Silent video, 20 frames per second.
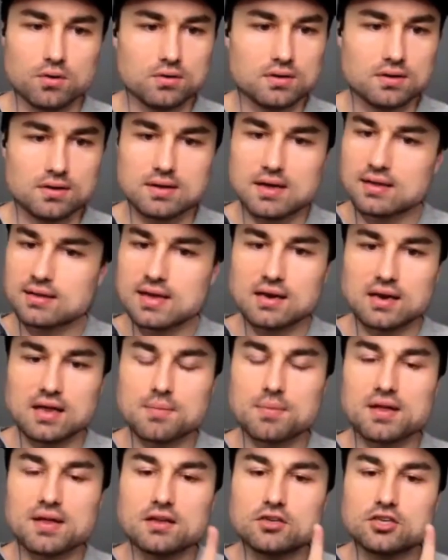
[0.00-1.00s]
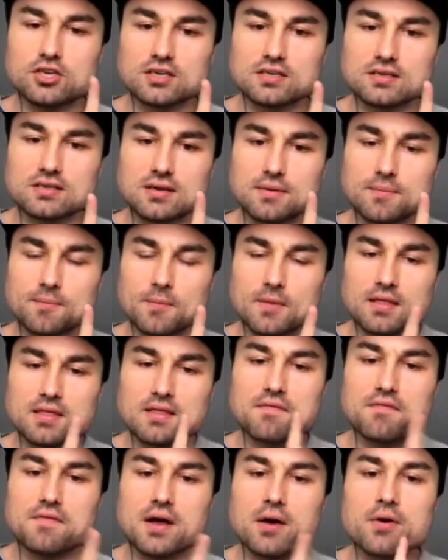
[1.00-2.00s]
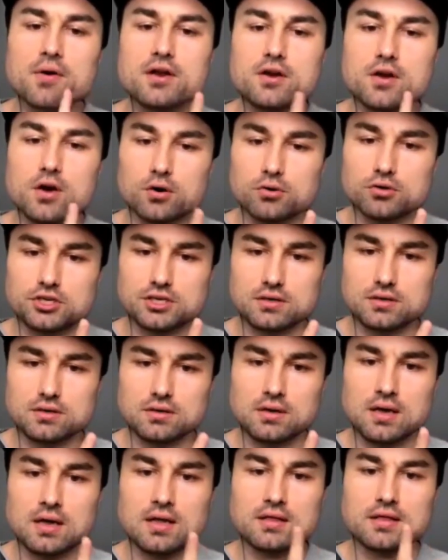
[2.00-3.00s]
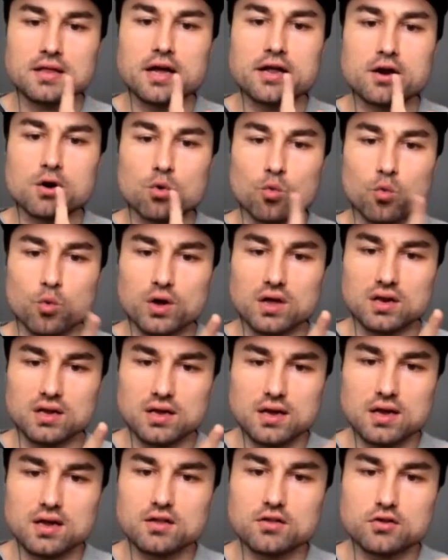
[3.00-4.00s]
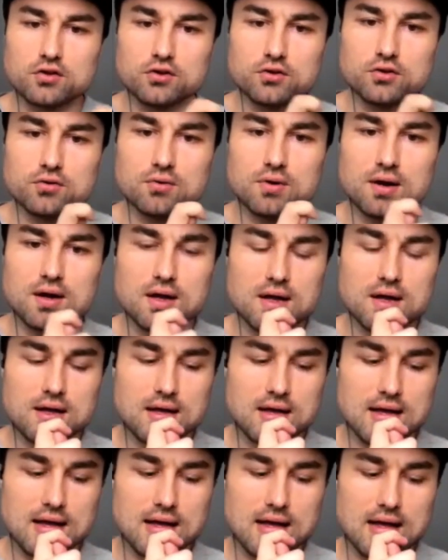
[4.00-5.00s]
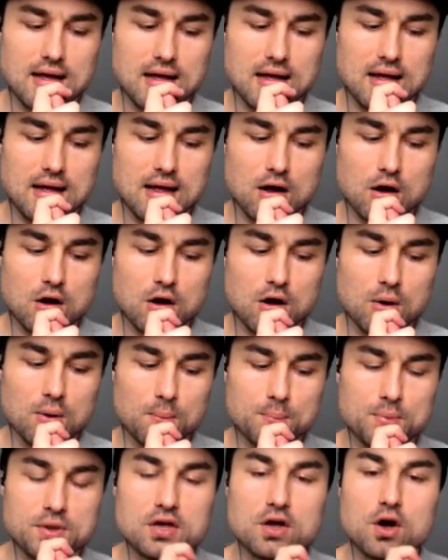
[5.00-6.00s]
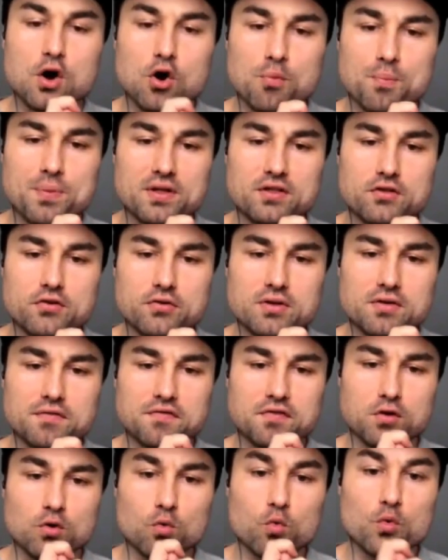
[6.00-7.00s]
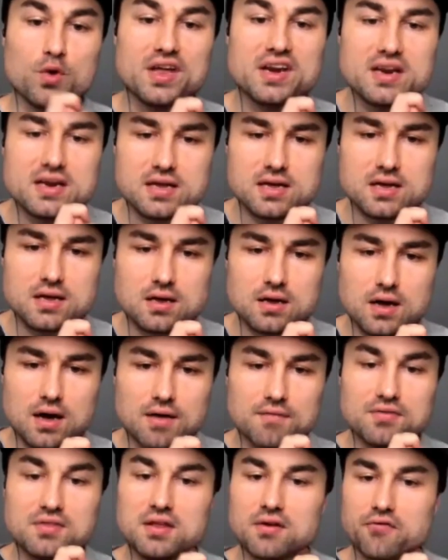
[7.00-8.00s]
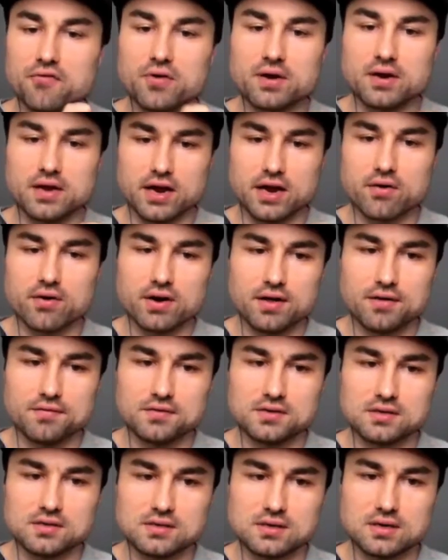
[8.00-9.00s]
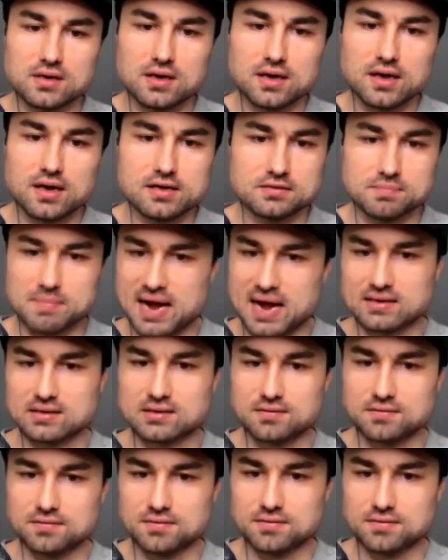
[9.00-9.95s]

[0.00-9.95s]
Not that label. Just the very notion that you're willing to be open to the fluidity of different narratives is massive.